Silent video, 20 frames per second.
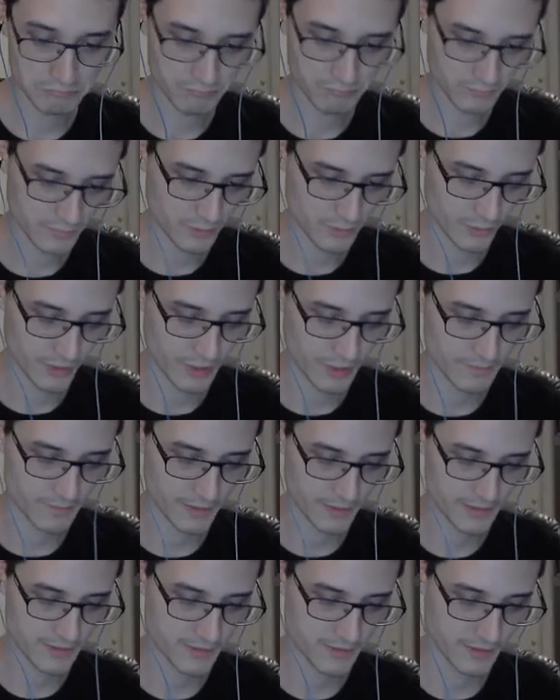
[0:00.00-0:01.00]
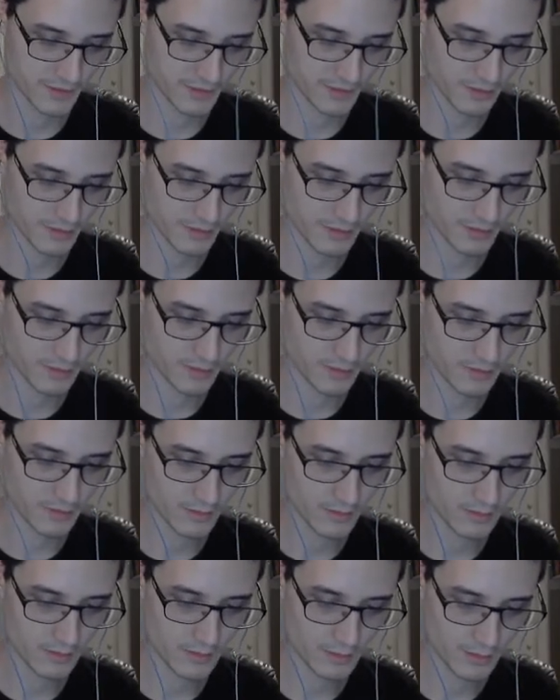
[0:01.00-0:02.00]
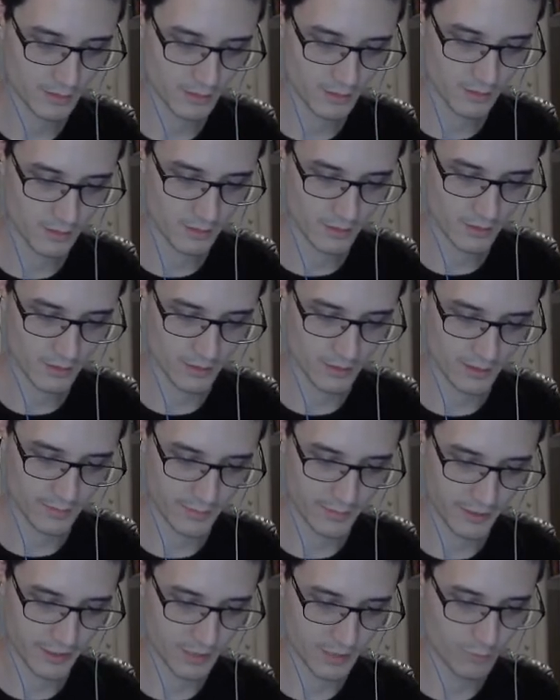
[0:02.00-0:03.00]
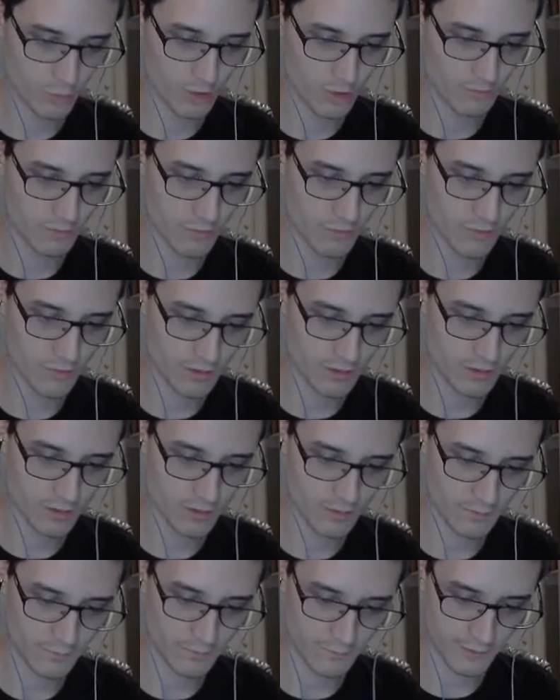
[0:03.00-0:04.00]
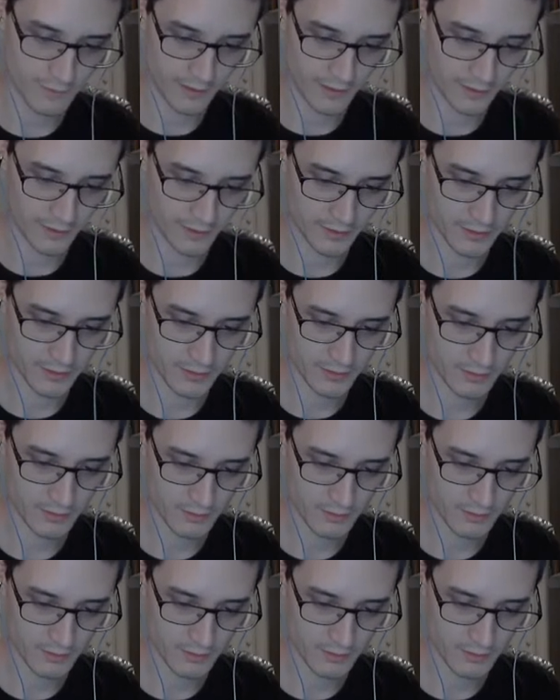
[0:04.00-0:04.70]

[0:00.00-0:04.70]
Okay, that's decent. Let's back up one more, fire another.